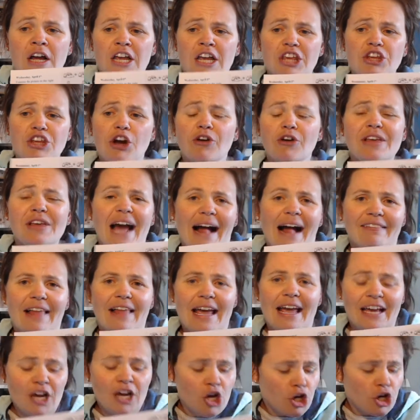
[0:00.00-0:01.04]
you got
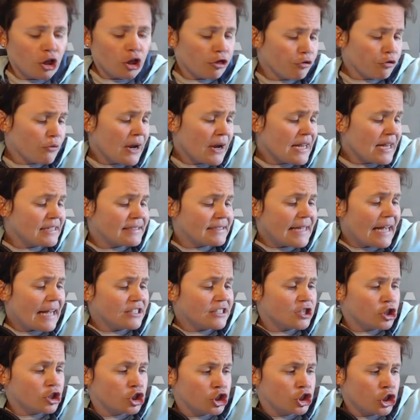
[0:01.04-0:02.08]
like 3 sets
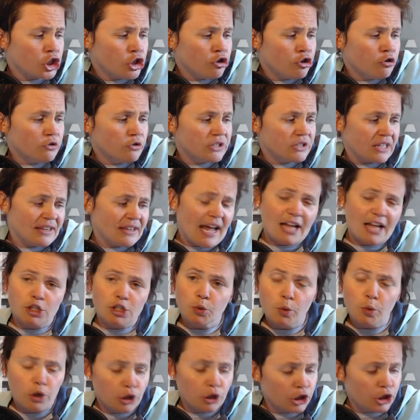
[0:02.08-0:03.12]
of shoes and that's
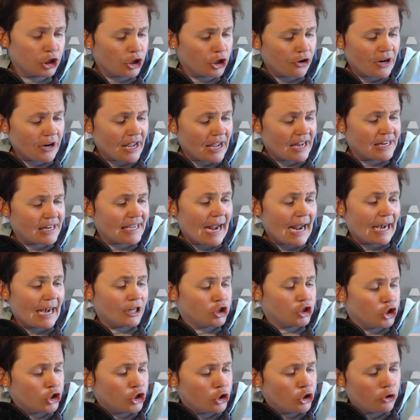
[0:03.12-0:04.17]
worth 30. And you got a
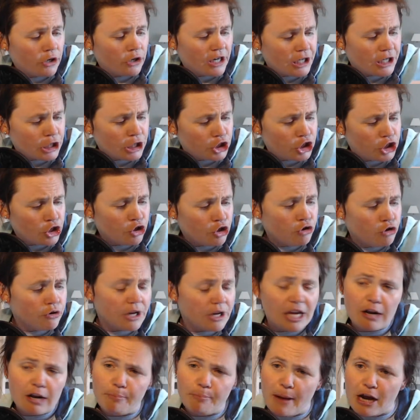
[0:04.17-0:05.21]
dude
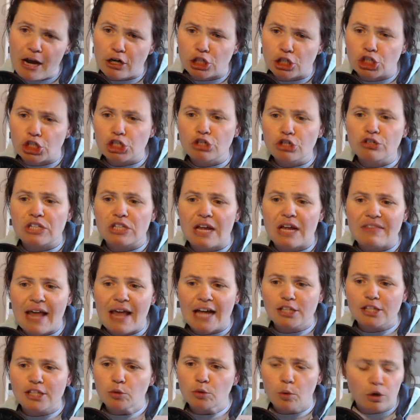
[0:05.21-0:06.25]
and a pair of shoes and
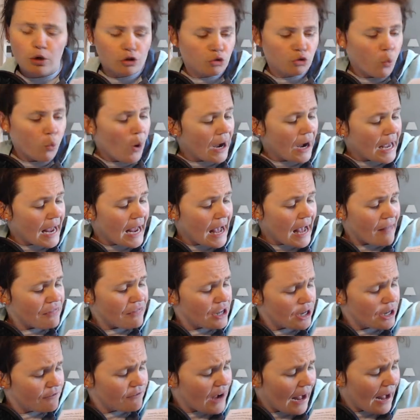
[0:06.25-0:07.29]
that's worth 20. And then
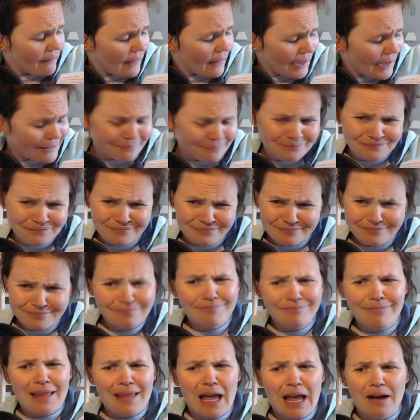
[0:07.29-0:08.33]
you've got like,
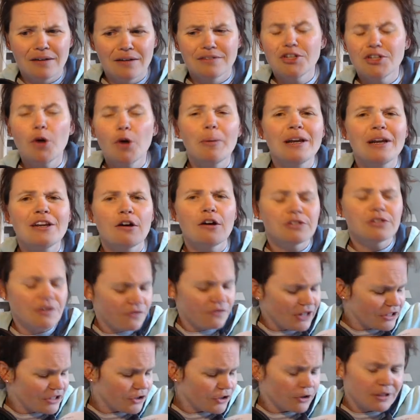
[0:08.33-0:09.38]
nobody knows if
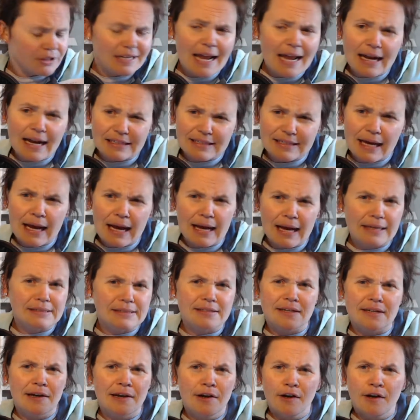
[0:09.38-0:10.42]
these are neckties,
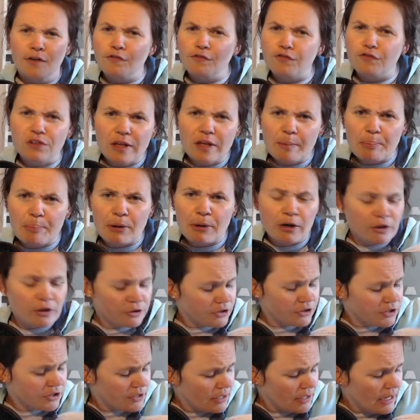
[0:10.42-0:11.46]

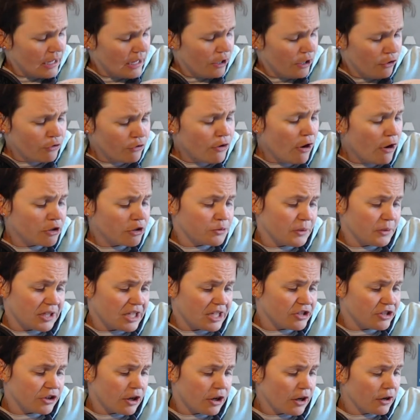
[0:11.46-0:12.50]
flippers, who knows what
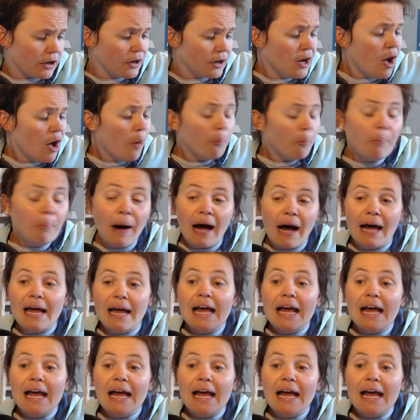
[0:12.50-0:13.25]
these are, but